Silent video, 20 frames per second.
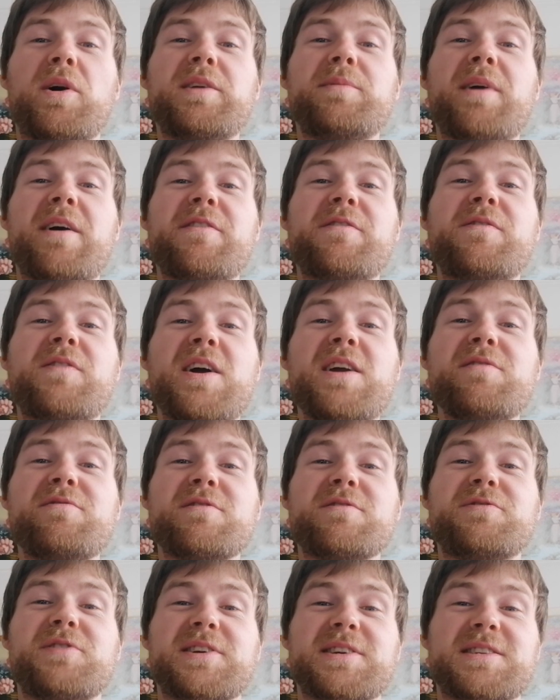one of my
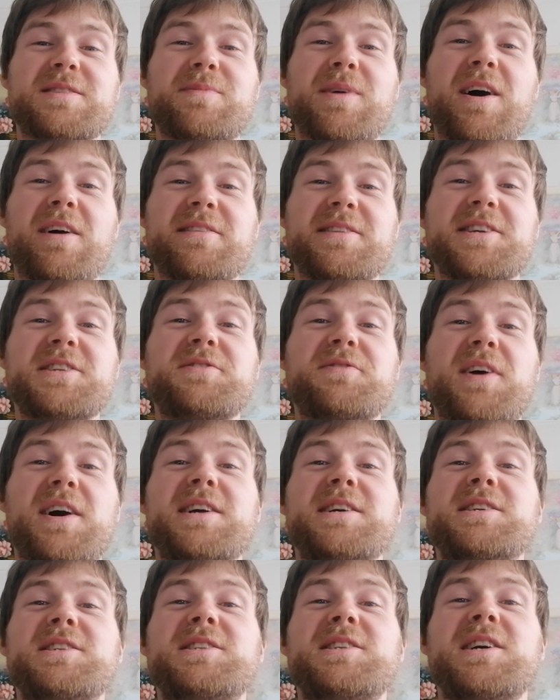favourite things about this
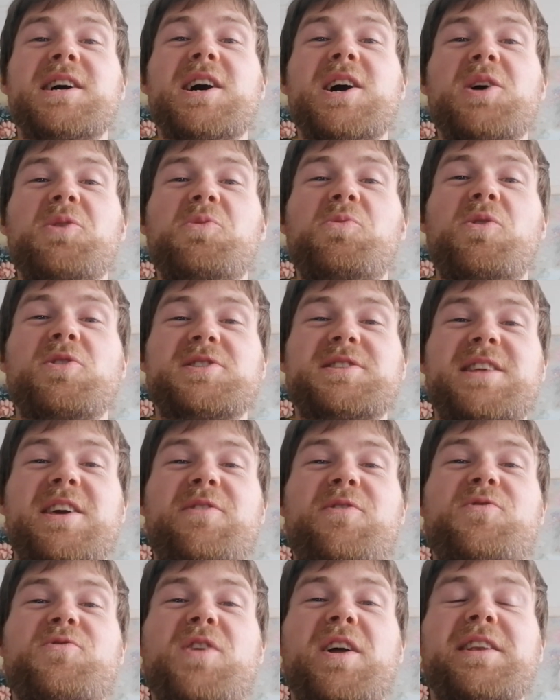phase was the
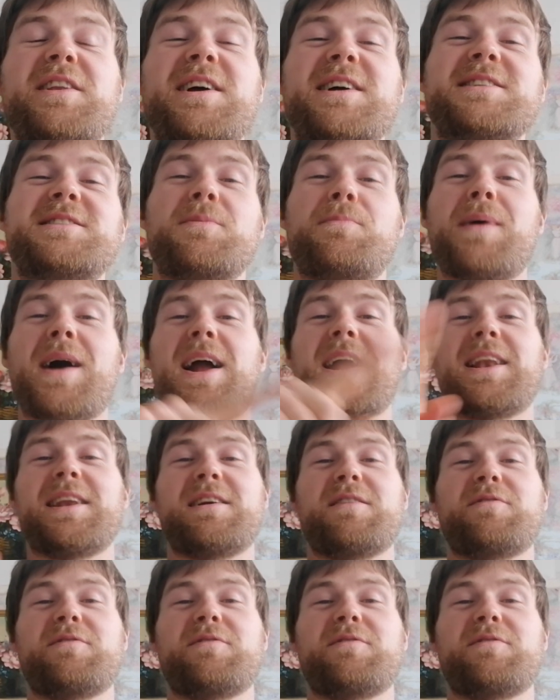front to back